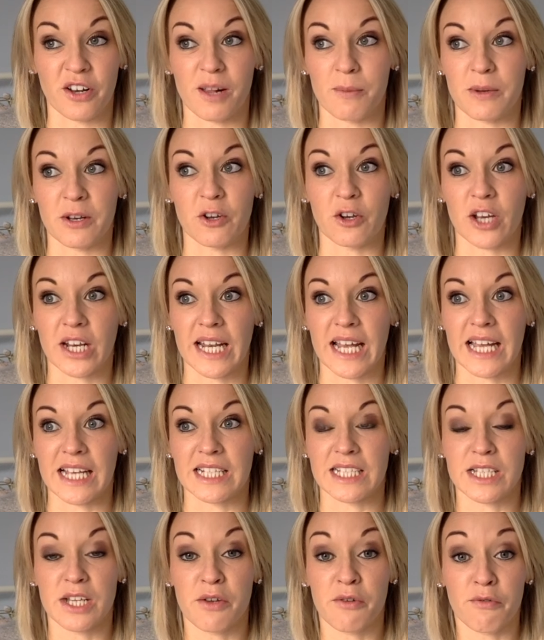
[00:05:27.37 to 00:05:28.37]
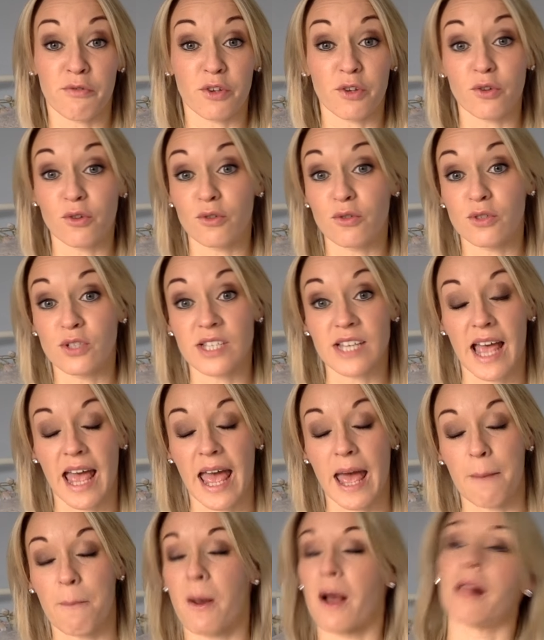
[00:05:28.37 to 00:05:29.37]
I'll be looking at food,
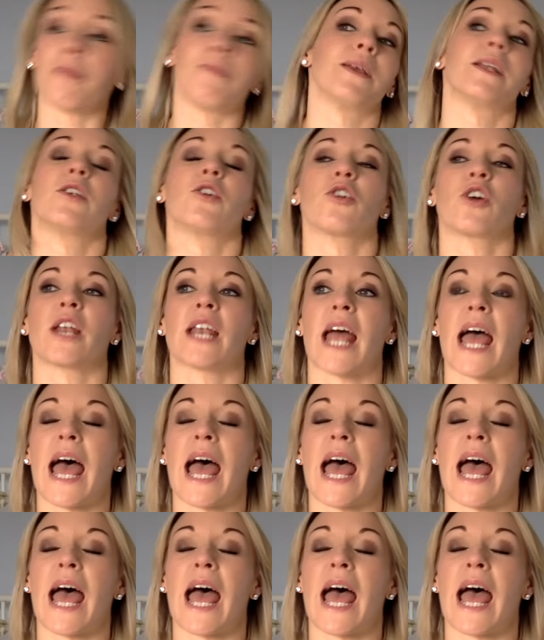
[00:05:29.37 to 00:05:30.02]
I'll be looking